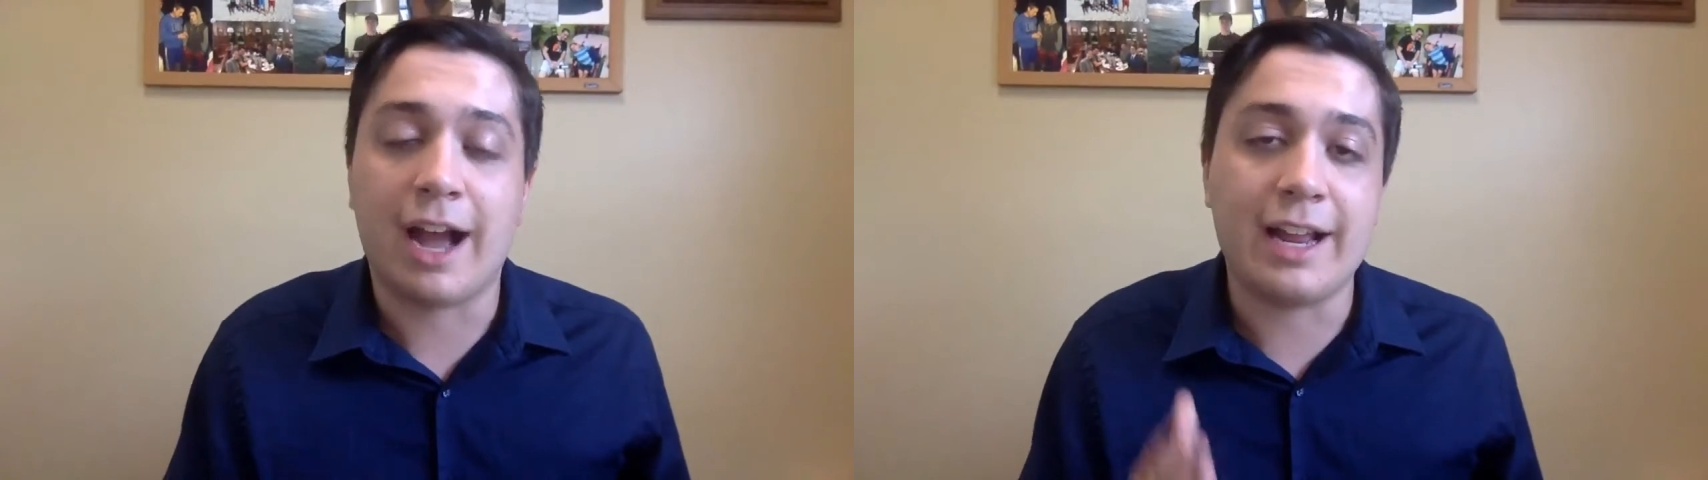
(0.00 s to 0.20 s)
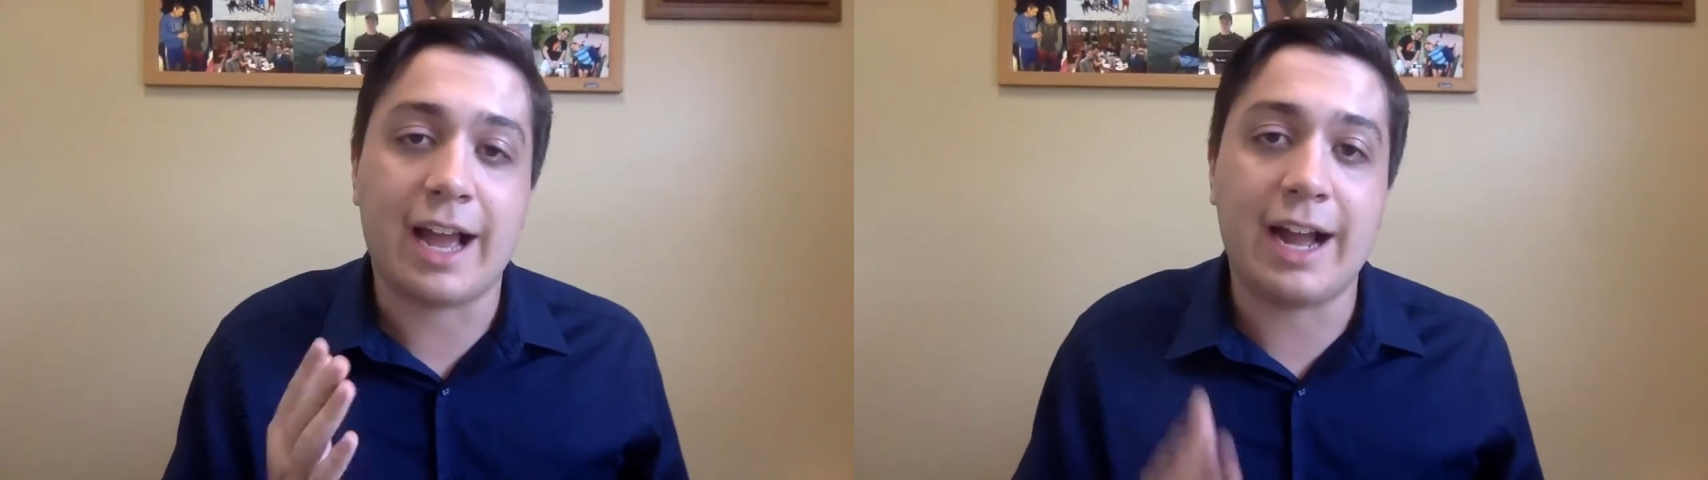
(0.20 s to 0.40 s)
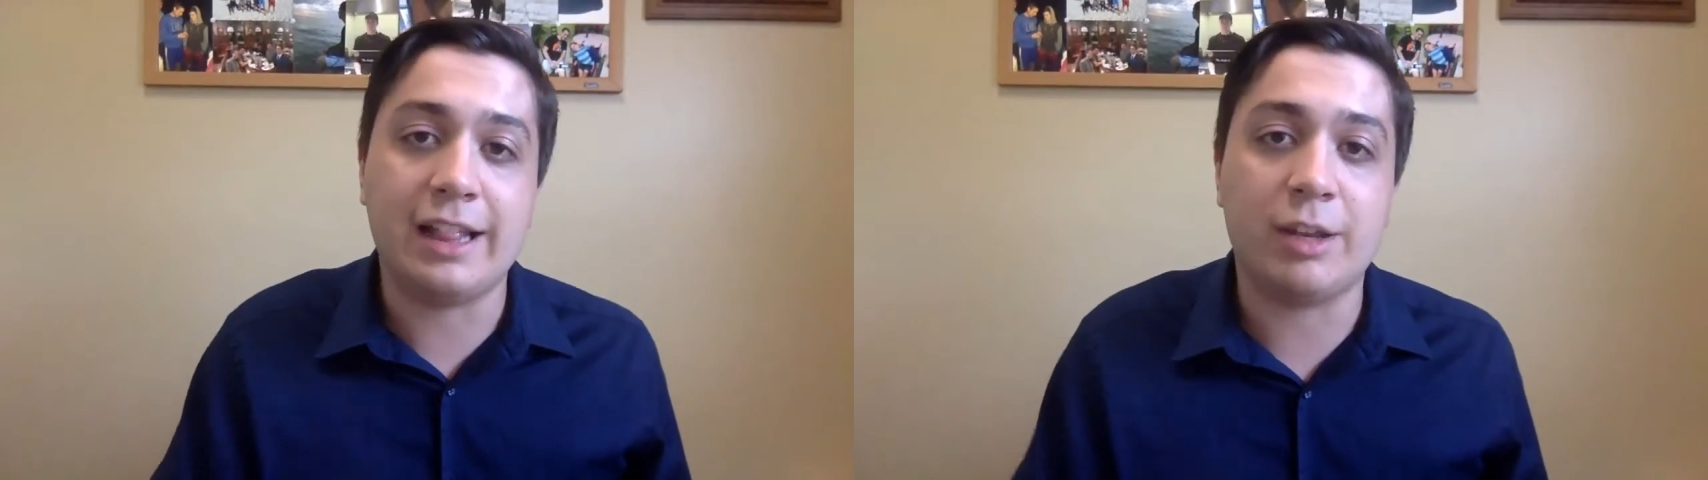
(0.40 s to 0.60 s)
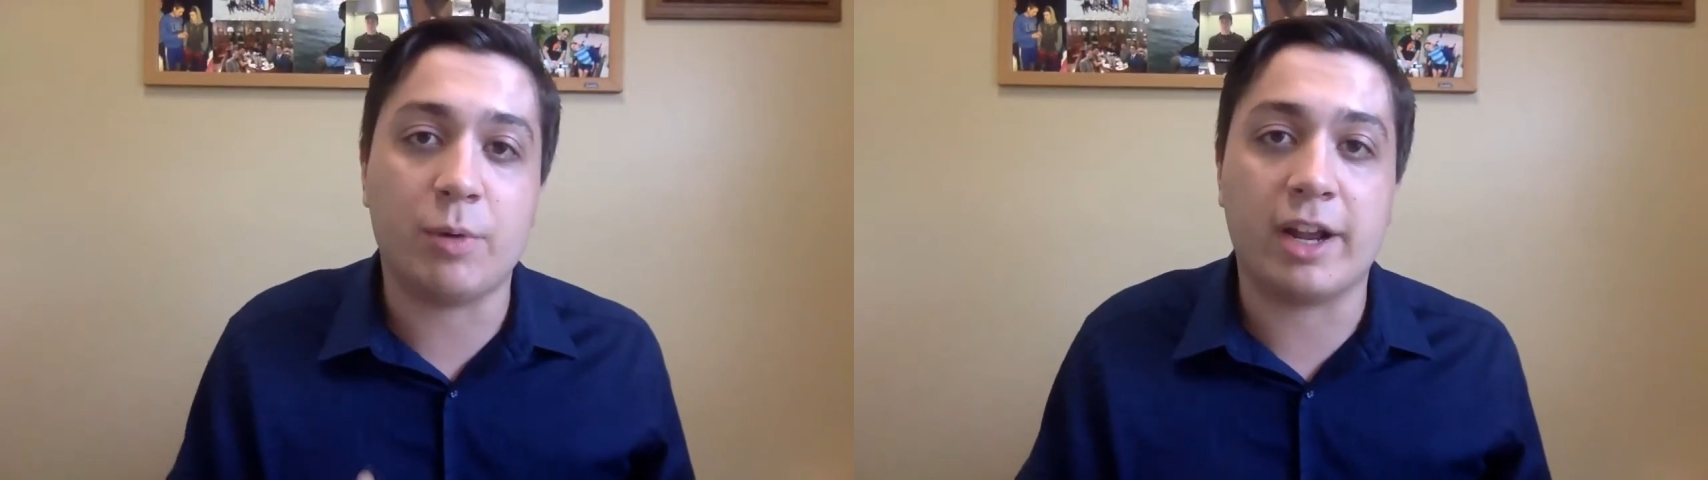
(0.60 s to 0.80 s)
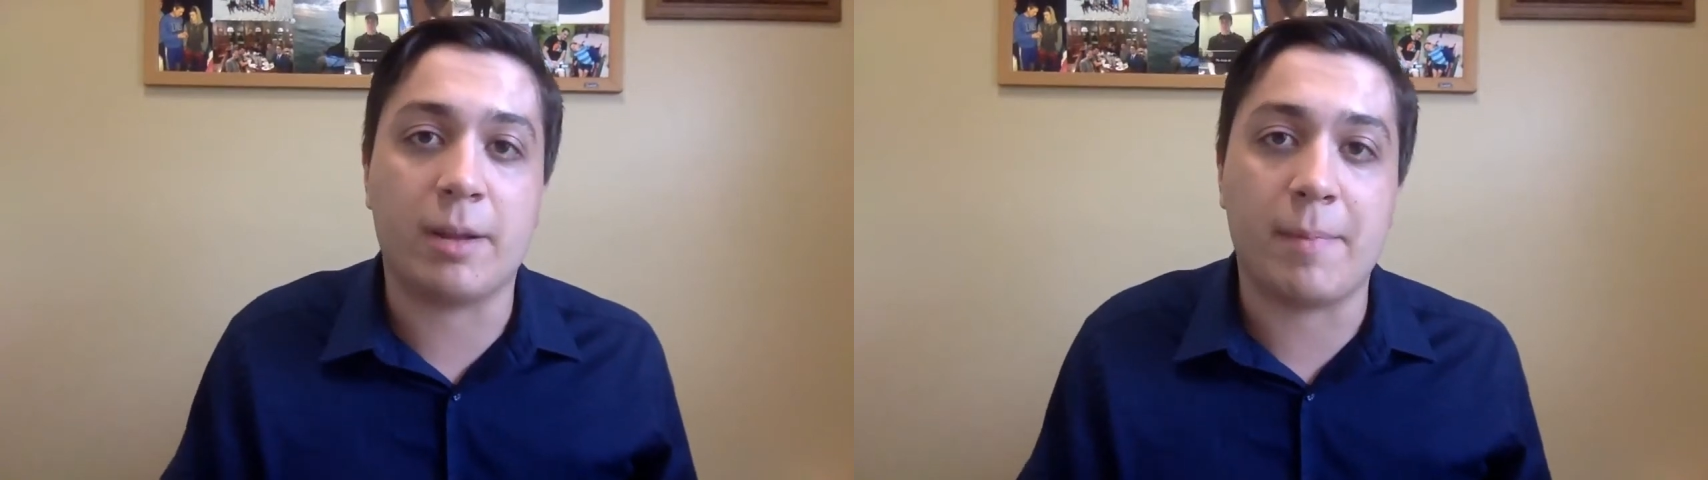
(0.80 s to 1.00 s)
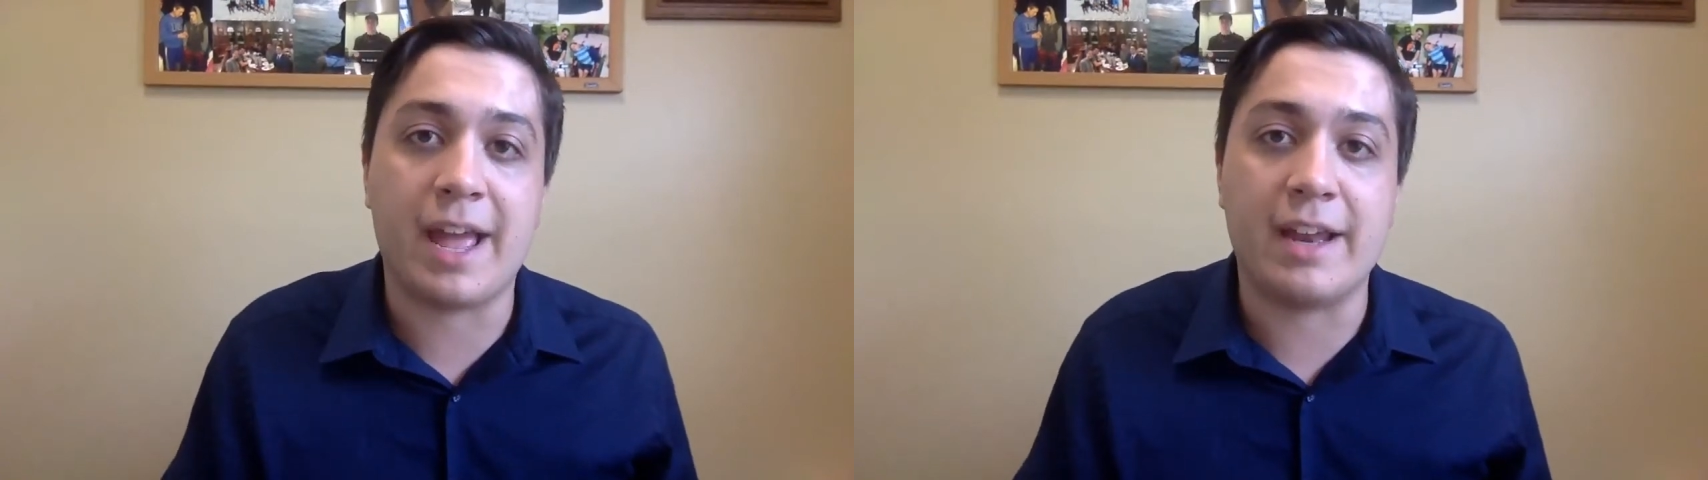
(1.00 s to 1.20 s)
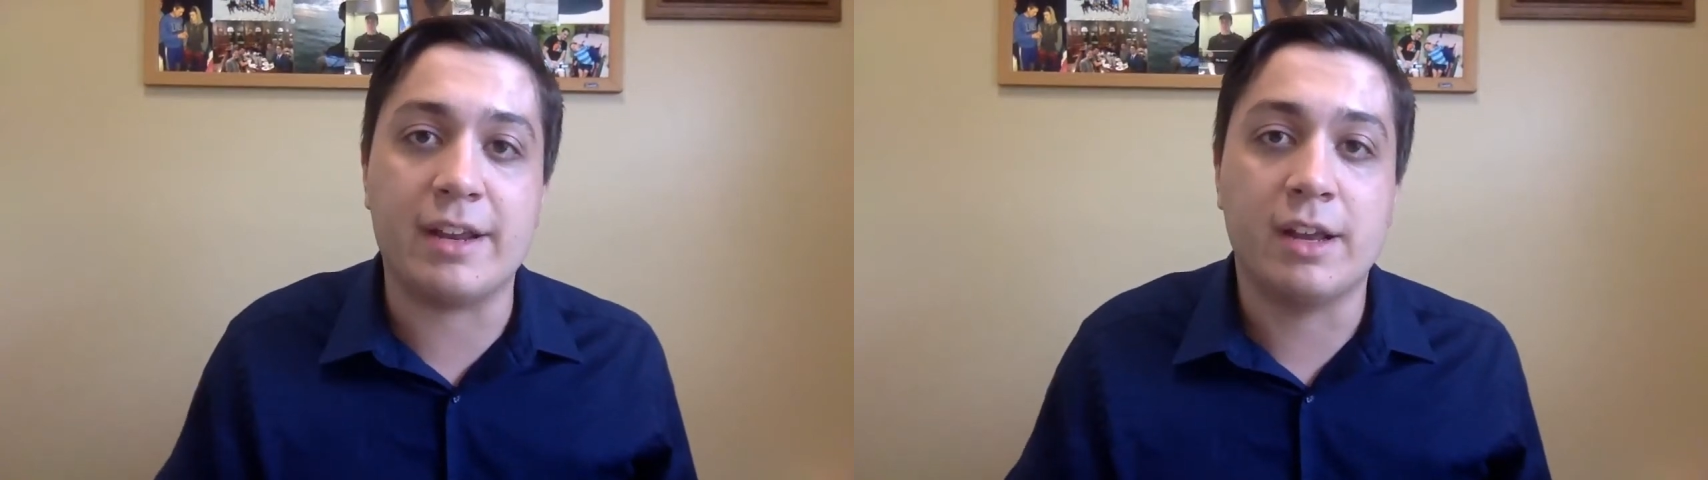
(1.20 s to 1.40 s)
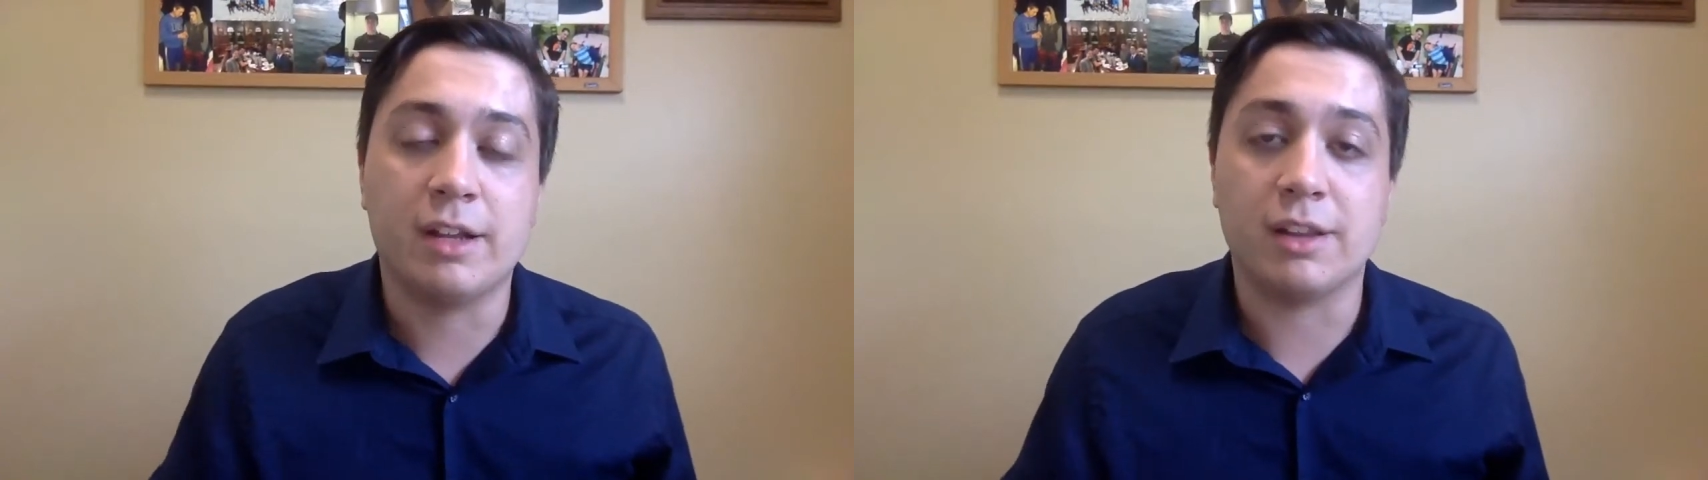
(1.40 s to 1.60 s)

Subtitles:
I highly recommend